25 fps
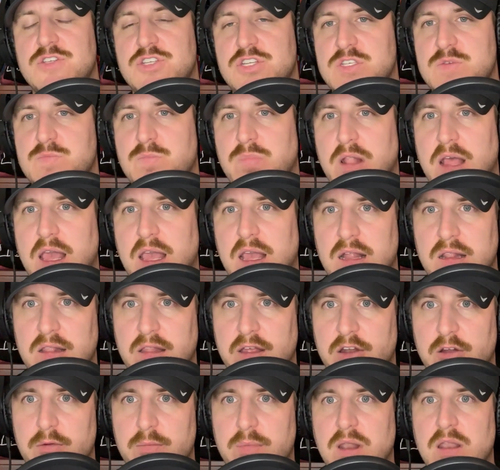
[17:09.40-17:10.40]
just playing a
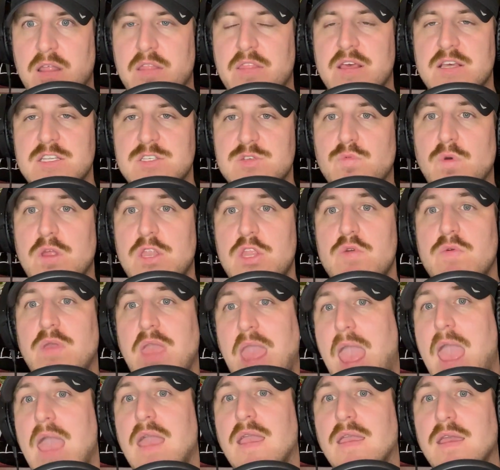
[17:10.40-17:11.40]
little bit of this when you
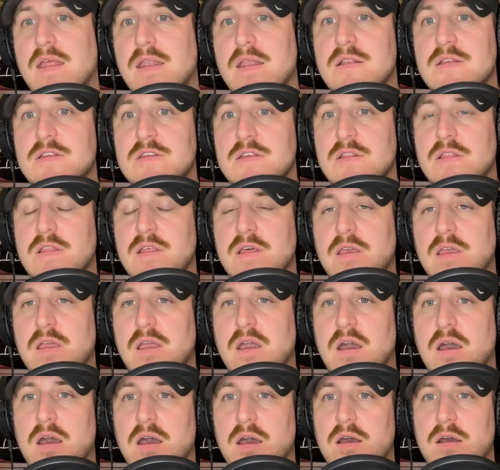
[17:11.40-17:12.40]
can't get into the
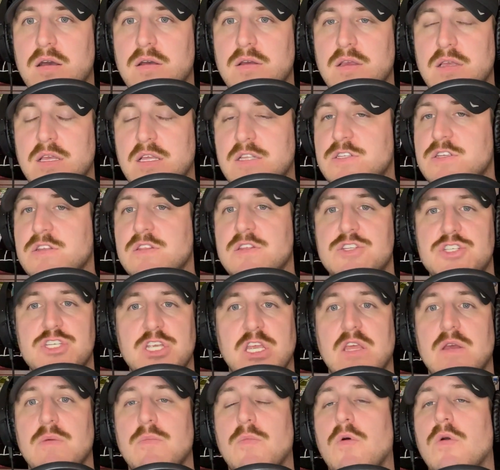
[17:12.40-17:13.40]
uh, into the
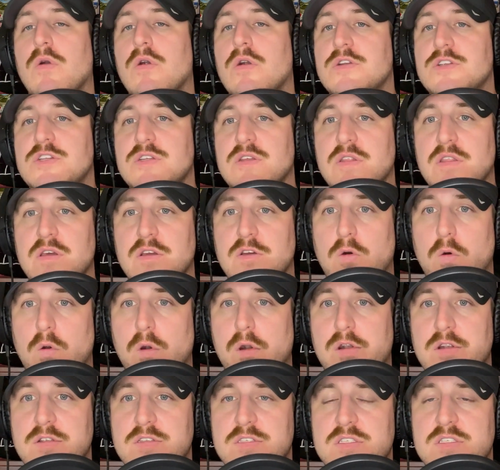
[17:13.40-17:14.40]
gym or to the
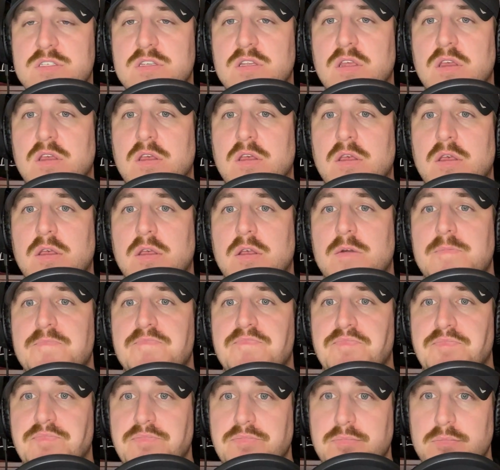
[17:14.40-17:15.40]
courts
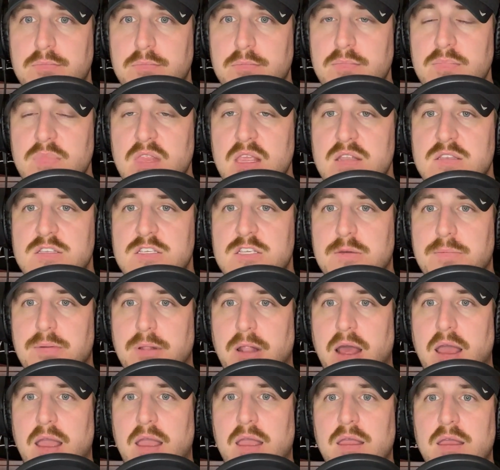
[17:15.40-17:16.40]
to
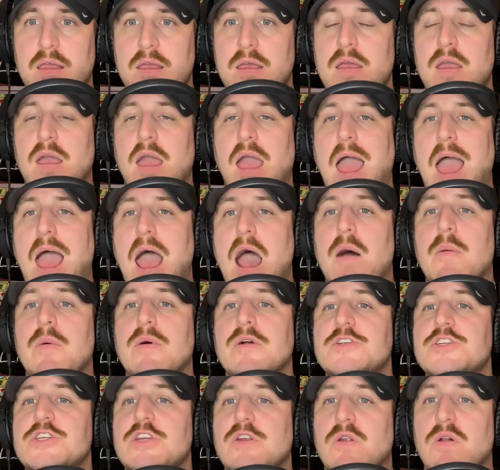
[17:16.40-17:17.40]
play. How
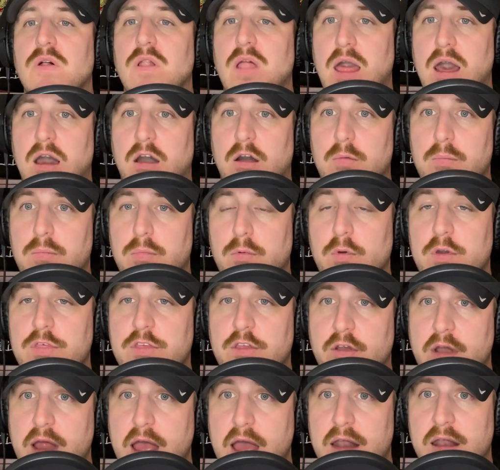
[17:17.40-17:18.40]
much it'll help with
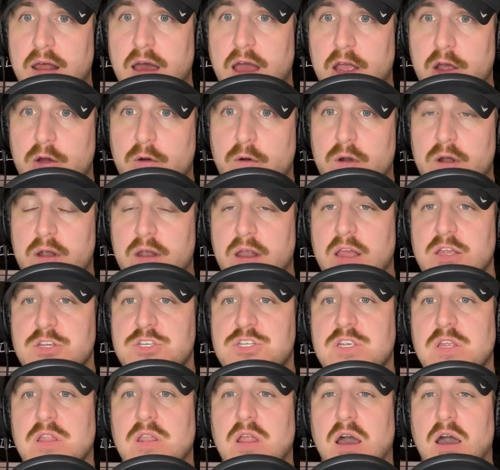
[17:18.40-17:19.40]
your hand eye
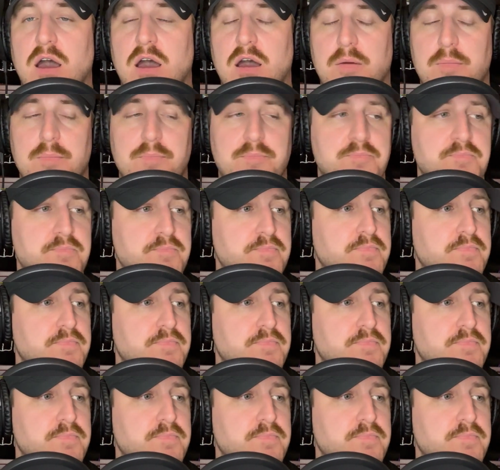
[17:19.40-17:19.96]
coordination. Um,